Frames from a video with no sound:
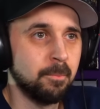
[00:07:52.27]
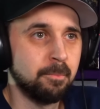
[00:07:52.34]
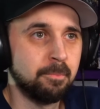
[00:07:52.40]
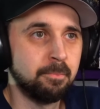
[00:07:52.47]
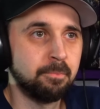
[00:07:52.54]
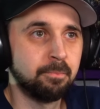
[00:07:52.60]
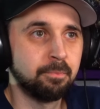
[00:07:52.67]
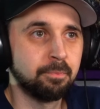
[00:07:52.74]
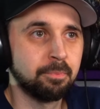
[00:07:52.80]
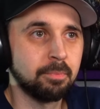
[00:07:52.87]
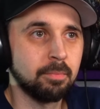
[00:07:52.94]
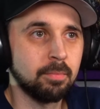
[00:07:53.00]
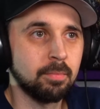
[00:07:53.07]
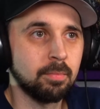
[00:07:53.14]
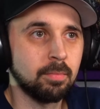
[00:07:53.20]

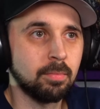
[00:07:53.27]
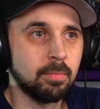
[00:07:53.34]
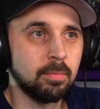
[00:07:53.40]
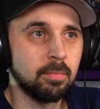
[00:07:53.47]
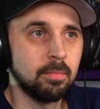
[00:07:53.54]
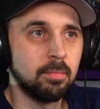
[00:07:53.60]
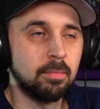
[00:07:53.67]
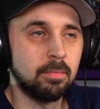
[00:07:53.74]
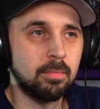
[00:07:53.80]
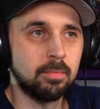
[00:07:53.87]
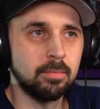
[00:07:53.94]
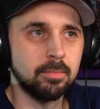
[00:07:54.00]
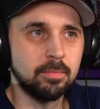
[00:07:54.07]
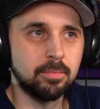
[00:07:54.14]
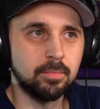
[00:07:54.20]

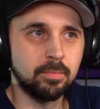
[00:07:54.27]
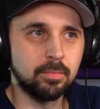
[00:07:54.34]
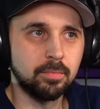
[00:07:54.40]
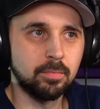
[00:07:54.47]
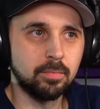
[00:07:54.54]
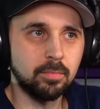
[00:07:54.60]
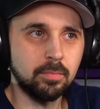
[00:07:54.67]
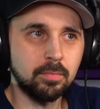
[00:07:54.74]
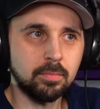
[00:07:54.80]
The person shown says nothing.